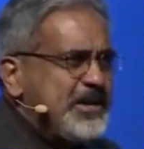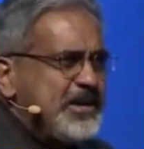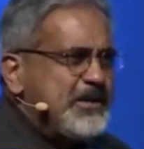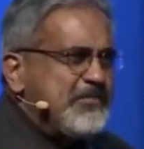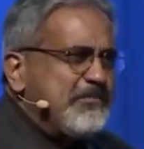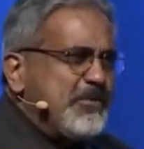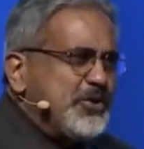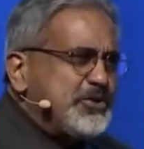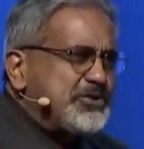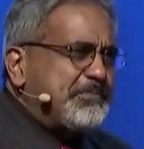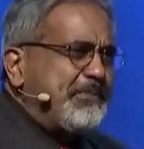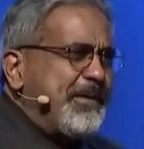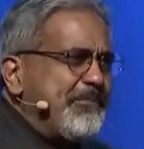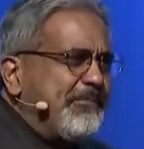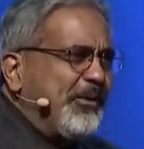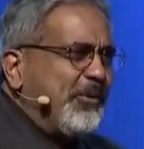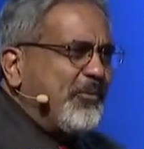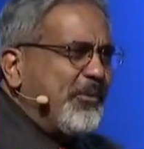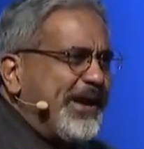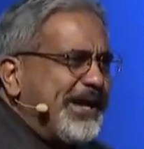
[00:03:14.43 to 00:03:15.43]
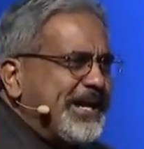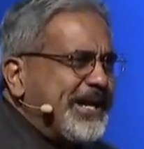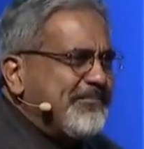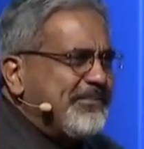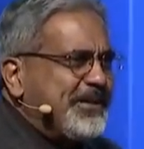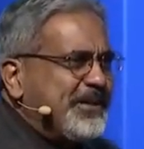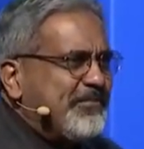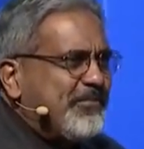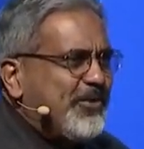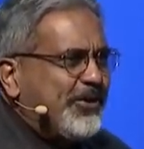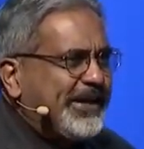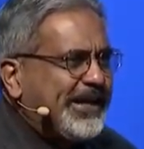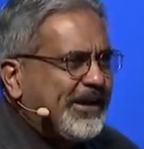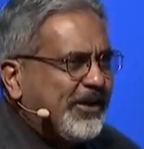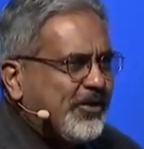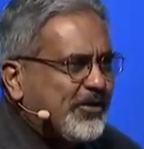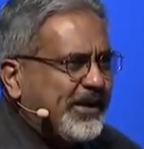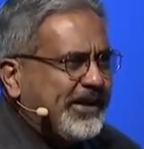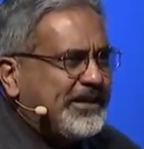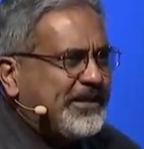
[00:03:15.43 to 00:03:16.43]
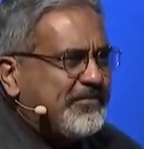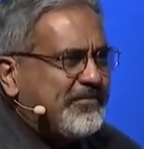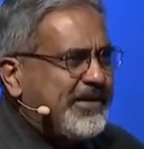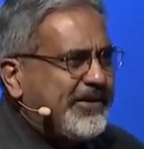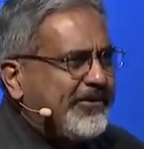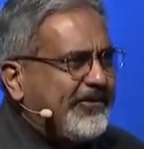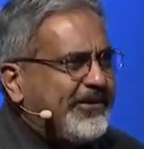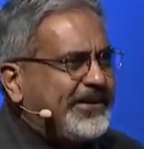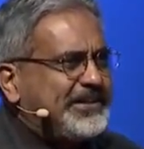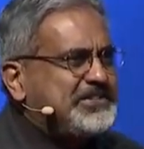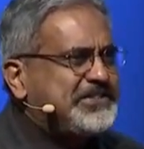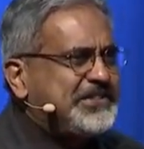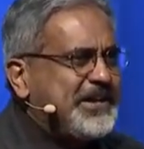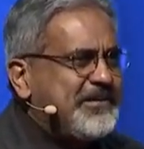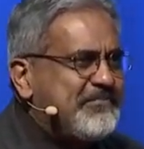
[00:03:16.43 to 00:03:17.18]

Most people wake up in the morning, look in the mirror and say,